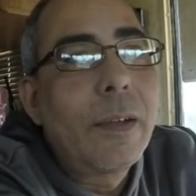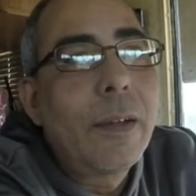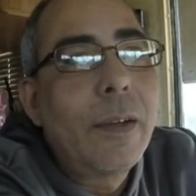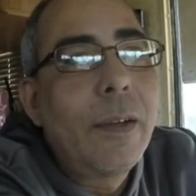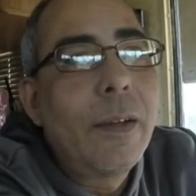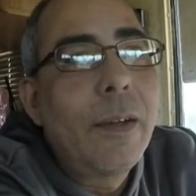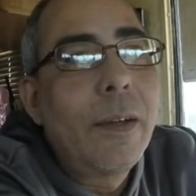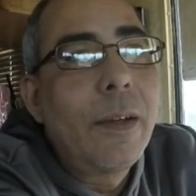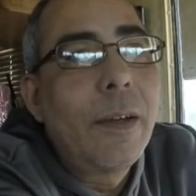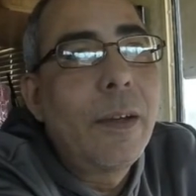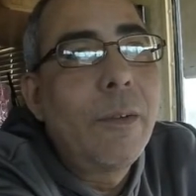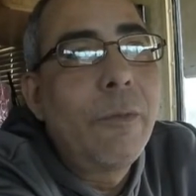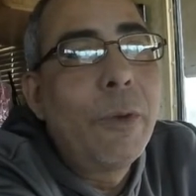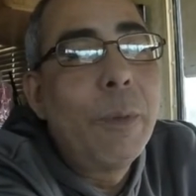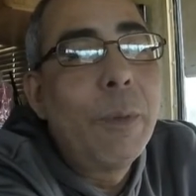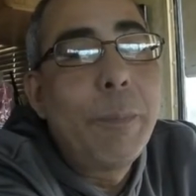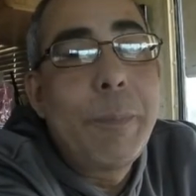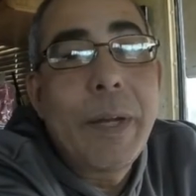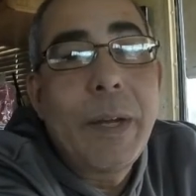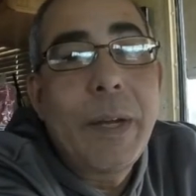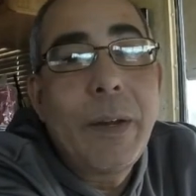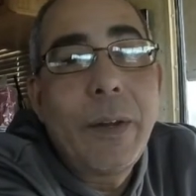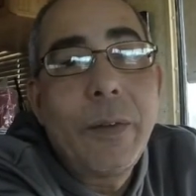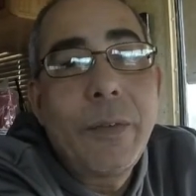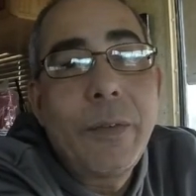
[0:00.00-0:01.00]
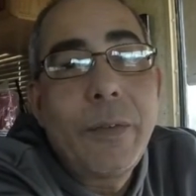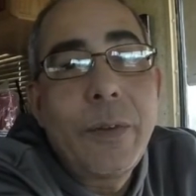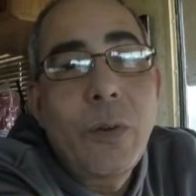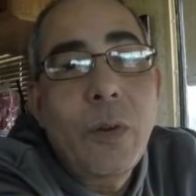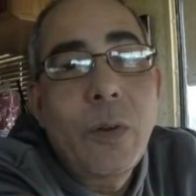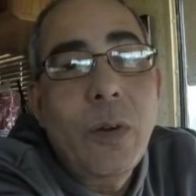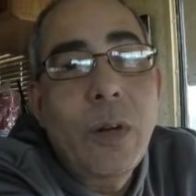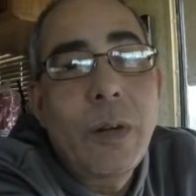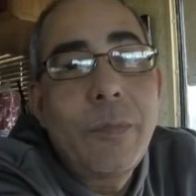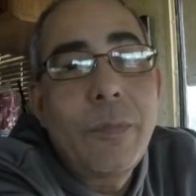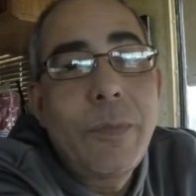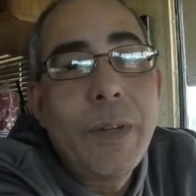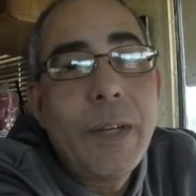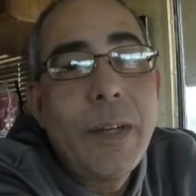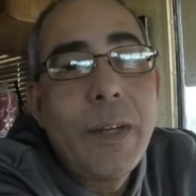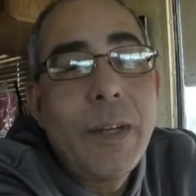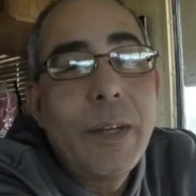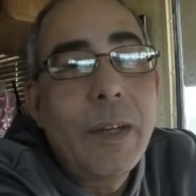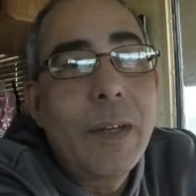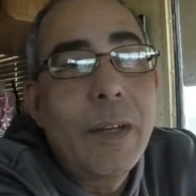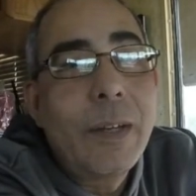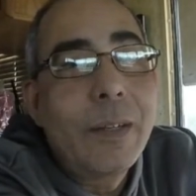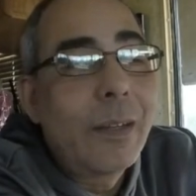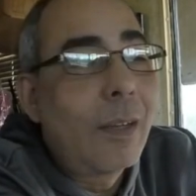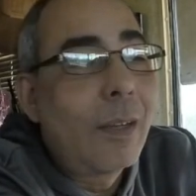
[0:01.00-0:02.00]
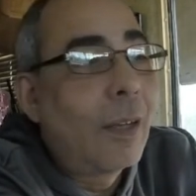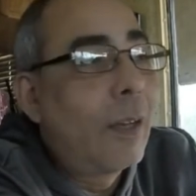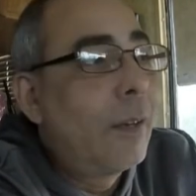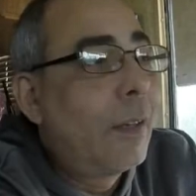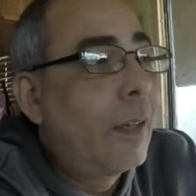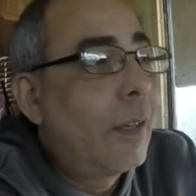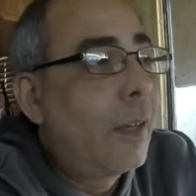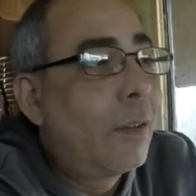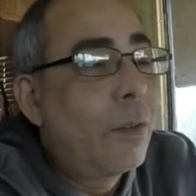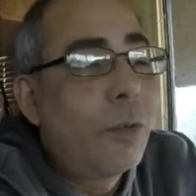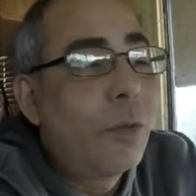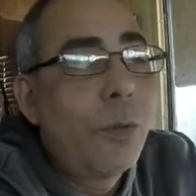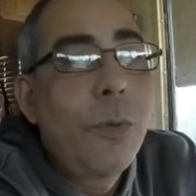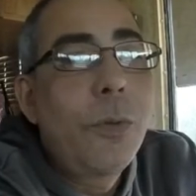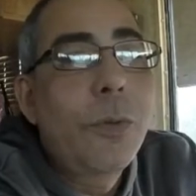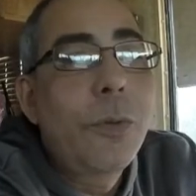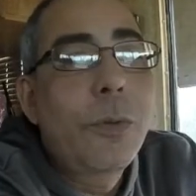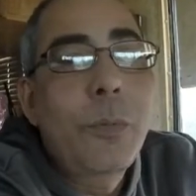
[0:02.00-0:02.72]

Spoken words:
repair their RV, I got 2 or